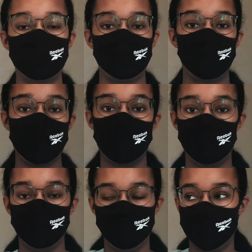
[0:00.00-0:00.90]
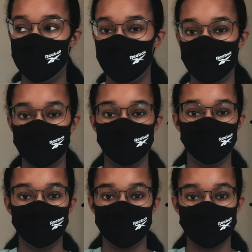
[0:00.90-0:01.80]
that you can't even
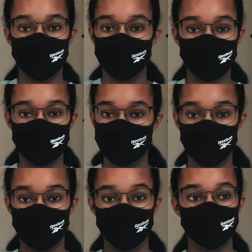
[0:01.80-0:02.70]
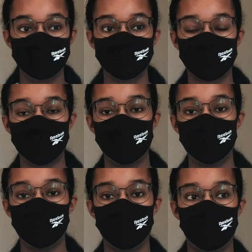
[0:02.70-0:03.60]
really tell that it's on.
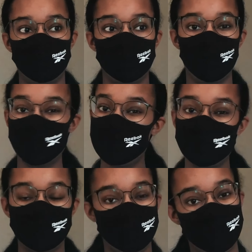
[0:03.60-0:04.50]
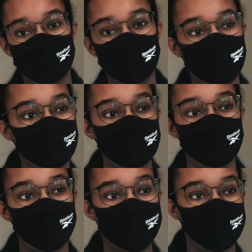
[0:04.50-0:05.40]
Talking is decent in this
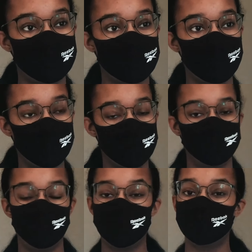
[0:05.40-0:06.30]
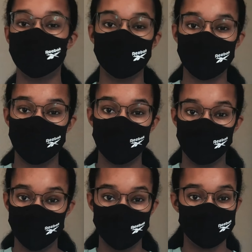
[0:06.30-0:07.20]
mask, but one thing that I
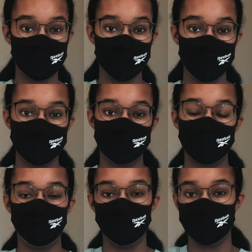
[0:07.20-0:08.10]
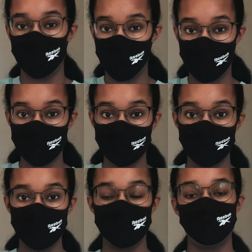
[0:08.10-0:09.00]
will say is that when you talk,
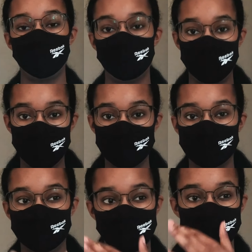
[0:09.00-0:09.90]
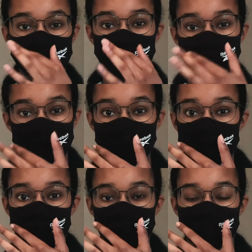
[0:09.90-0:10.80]
the mask doesn't really